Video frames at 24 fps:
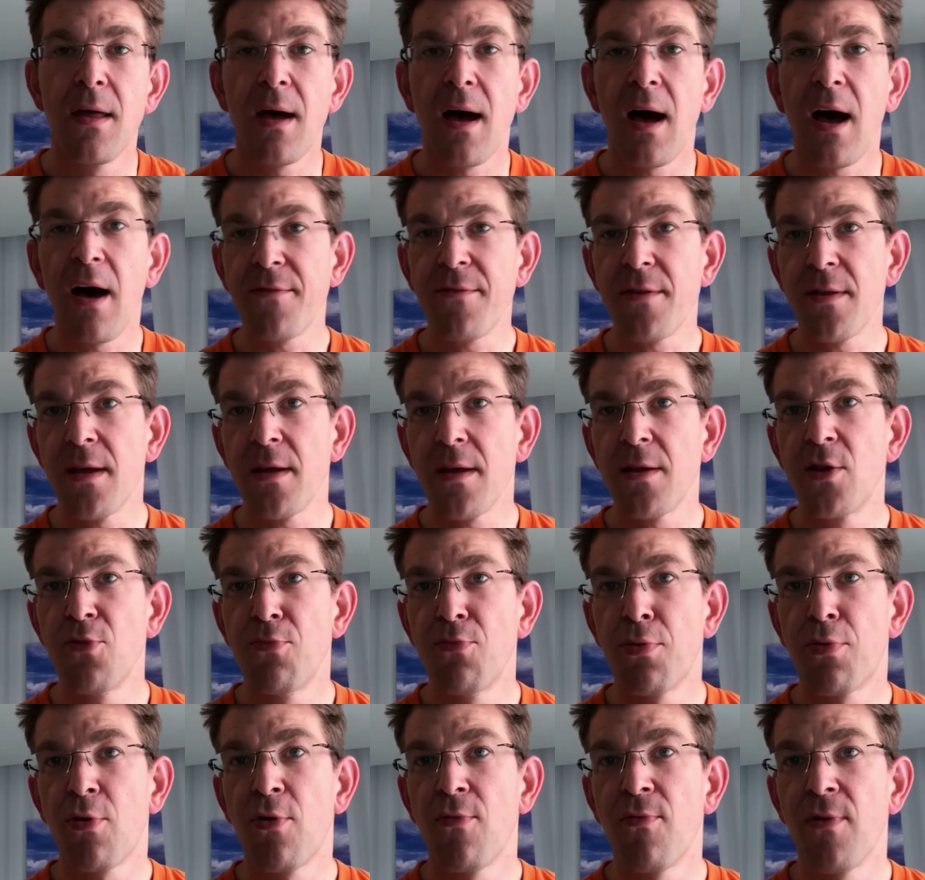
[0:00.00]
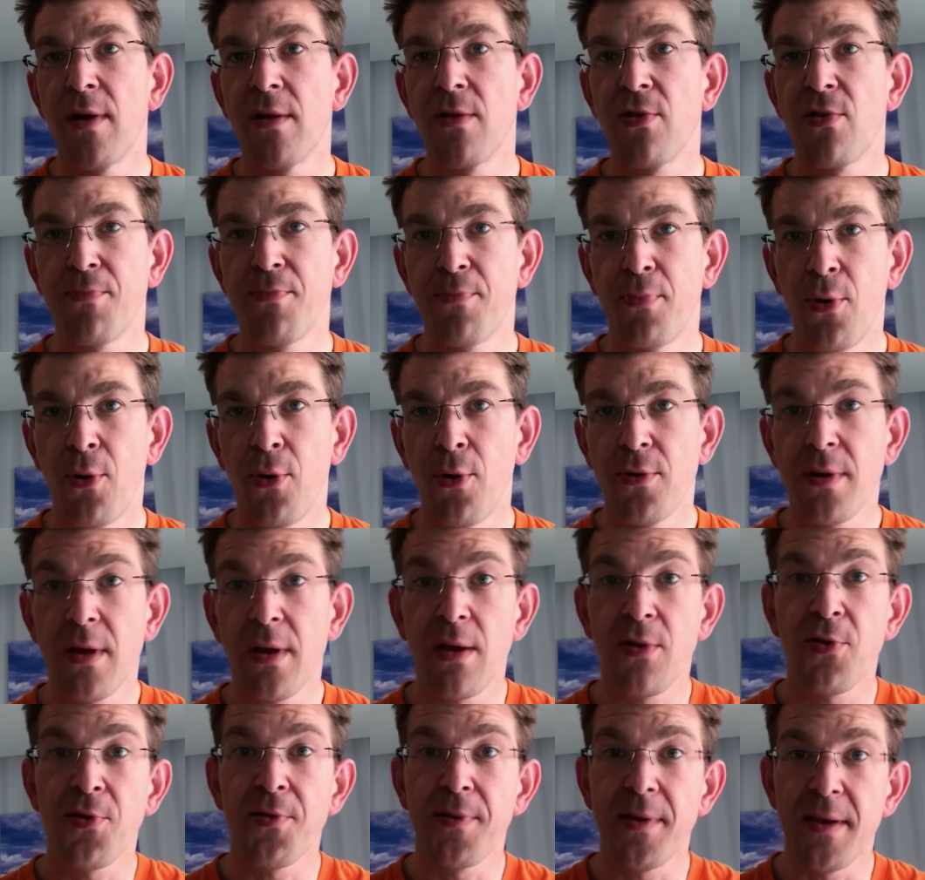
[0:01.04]
After that, you provide support
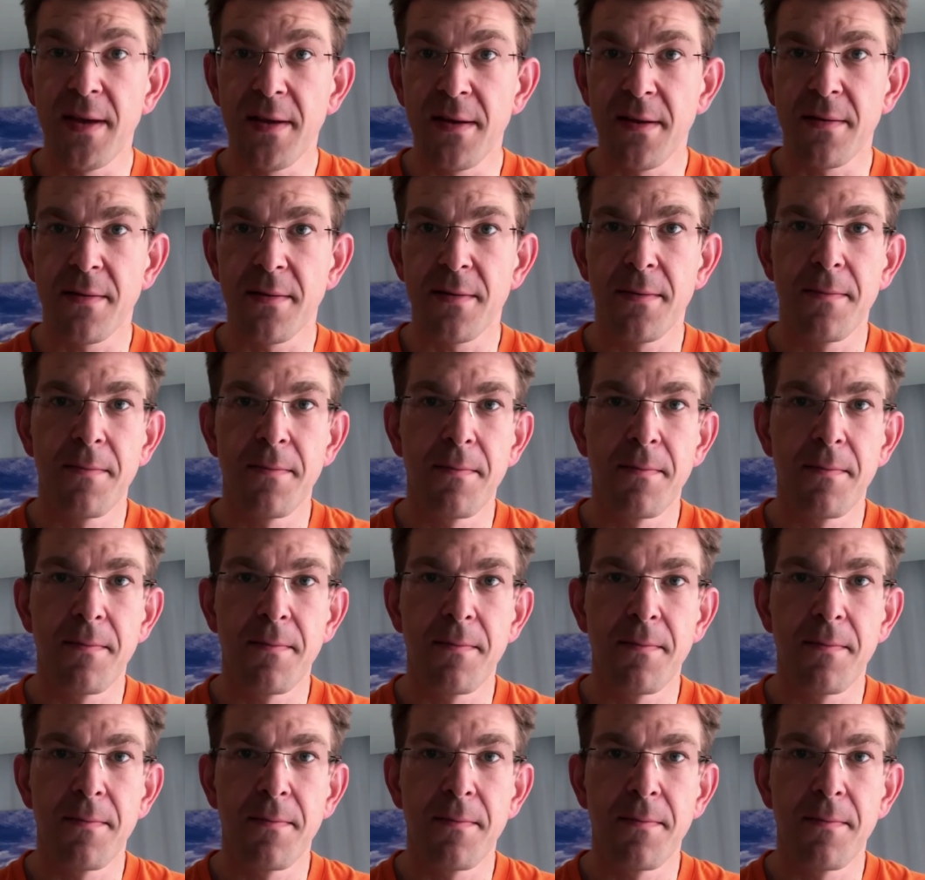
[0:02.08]
as needed.